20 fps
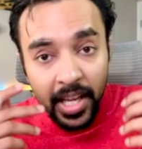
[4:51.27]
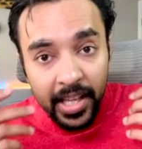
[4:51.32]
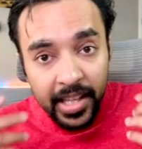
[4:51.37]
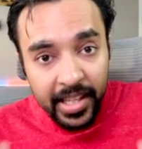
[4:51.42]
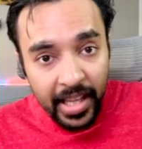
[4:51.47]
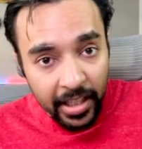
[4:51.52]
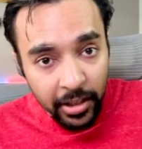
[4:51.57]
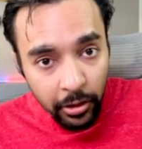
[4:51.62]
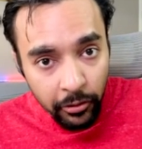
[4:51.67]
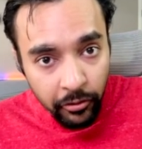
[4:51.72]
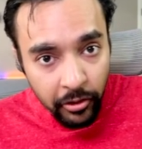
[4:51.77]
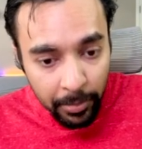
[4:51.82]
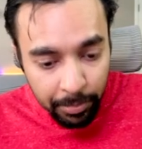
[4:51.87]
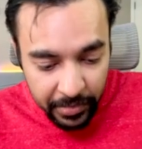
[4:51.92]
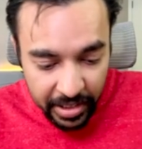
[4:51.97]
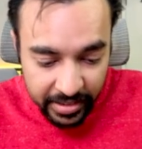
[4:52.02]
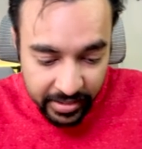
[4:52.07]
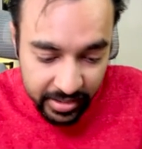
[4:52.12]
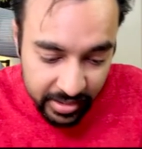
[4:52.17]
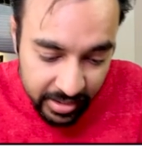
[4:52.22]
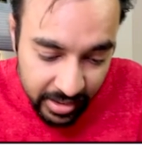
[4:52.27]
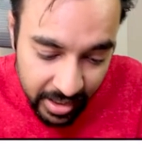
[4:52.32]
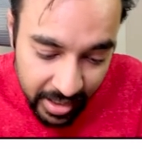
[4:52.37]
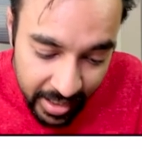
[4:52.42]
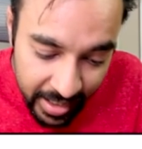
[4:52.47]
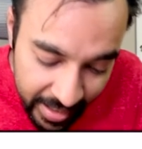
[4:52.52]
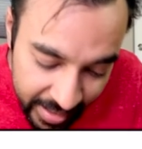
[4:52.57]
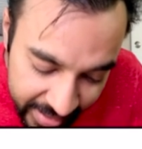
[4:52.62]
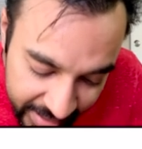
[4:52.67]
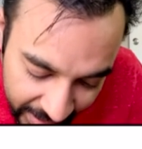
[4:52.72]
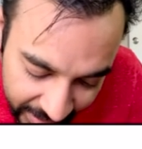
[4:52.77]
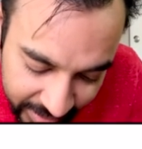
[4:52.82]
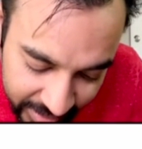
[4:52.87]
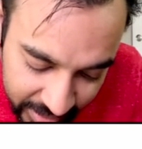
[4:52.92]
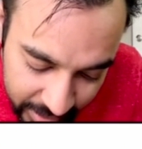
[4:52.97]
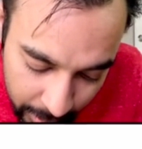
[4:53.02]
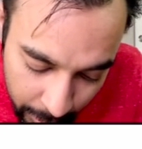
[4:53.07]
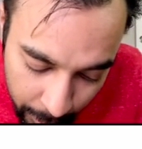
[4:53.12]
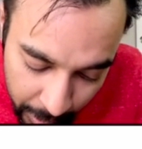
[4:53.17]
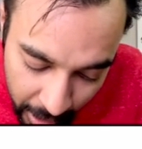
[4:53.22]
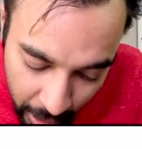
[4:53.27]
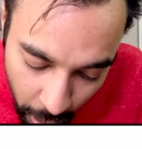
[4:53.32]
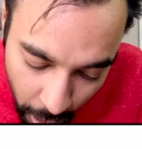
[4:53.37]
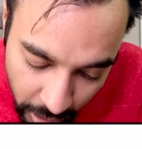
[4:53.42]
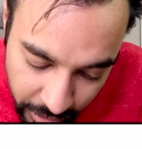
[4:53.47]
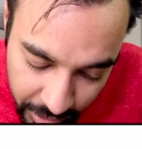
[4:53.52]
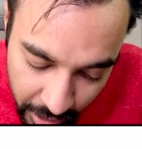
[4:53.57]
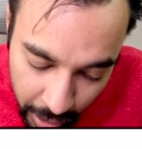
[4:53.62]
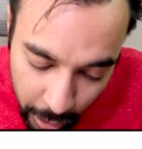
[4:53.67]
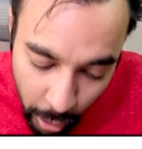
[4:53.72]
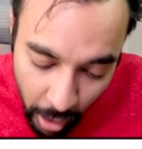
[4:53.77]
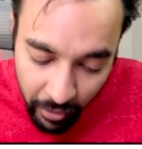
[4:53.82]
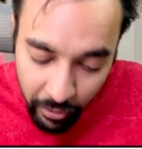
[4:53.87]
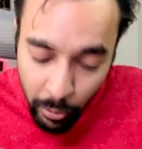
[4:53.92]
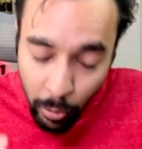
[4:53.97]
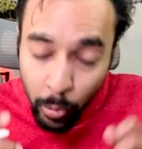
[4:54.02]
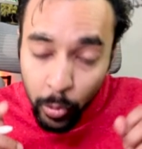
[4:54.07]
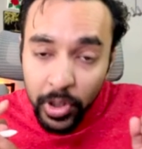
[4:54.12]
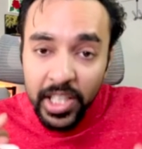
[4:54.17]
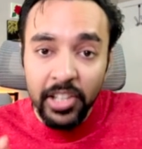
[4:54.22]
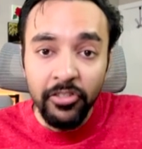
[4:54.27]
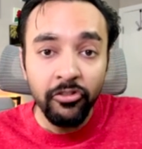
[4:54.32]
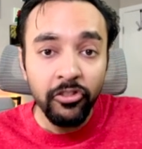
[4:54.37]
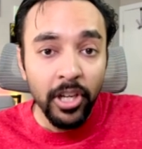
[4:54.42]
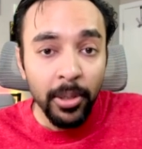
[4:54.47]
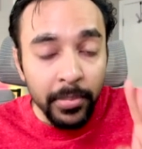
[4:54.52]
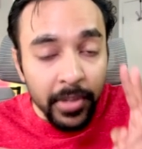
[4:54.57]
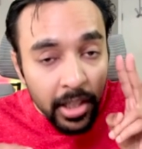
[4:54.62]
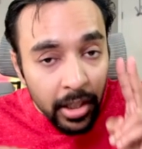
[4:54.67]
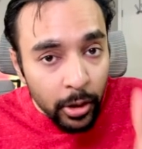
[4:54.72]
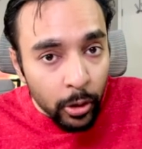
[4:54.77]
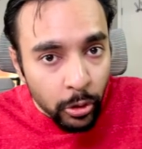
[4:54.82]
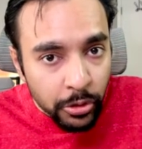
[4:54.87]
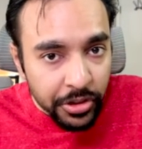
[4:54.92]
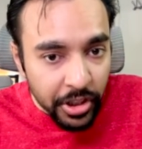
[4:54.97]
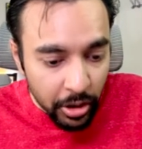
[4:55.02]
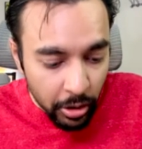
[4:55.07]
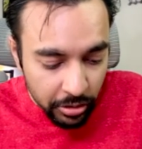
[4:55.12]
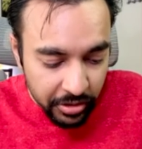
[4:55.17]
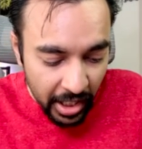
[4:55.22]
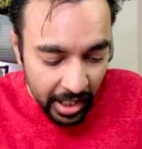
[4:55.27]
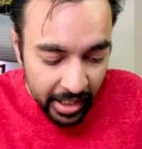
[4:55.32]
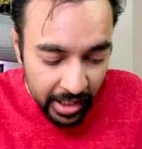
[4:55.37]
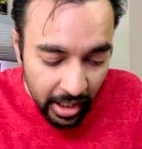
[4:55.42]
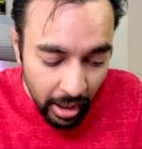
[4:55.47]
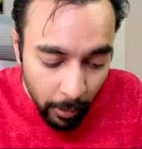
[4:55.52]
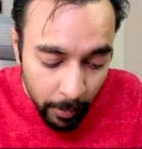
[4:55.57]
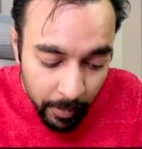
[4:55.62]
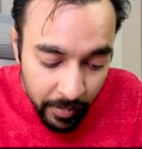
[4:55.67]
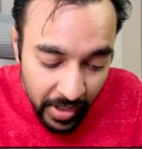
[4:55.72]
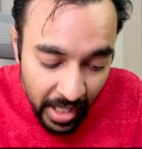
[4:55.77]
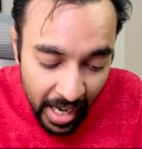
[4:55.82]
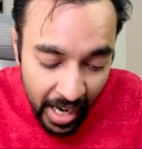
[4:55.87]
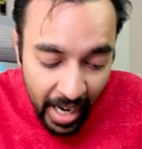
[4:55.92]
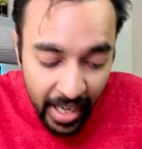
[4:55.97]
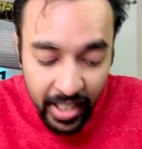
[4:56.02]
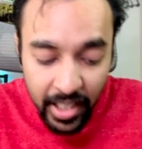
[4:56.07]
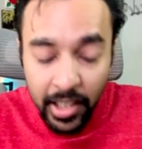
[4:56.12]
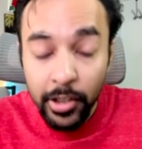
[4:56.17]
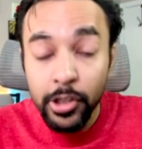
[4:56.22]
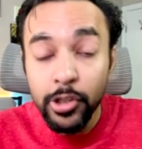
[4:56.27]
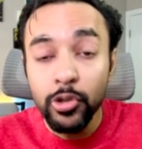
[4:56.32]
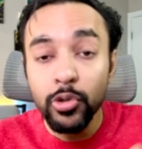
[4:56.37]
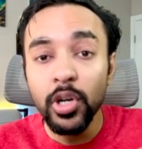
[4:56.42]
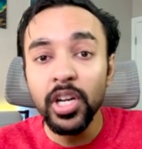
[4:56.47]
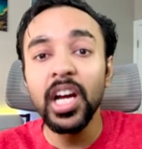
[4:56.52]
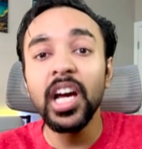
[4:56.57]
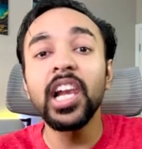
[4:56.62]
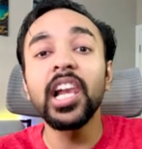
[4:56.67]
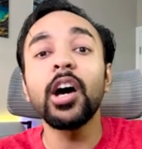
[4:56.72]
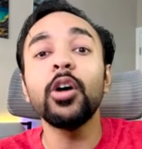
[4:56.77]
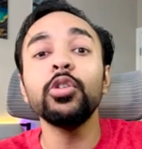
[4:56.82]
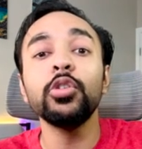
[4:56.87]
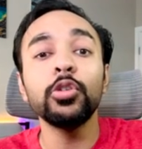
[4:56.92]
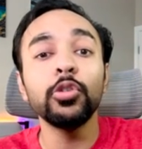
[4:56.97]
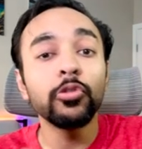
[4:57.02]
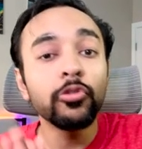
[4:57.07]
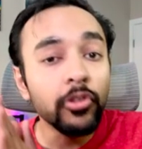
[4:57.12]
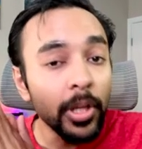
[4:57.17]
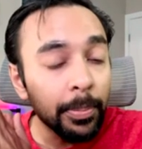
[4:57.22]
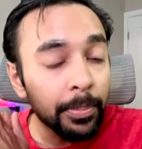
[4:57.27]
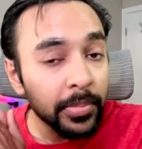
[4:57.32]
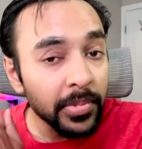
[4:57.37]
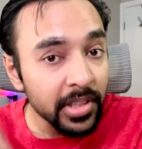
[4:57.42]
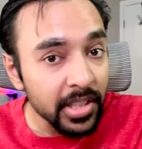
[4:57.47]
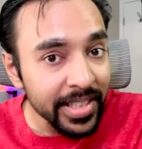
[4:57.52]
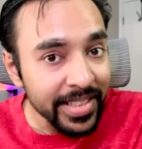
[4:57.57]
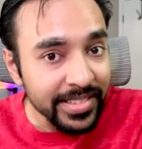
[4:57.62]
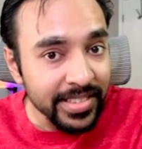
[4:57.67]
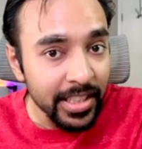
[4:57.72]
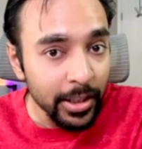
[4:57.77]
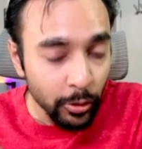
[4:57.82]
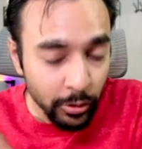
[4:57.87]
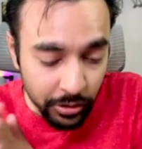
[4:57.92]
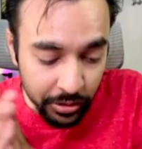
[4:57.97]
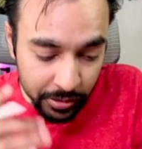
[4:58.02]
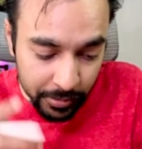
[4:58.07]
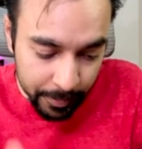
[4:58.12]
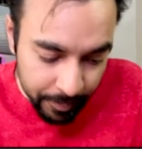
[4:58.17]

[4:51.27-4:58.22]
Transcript: Can you flip this? Yes, because you have only flipped 2 zeros right now, and you are allowed to flip 3 zeros.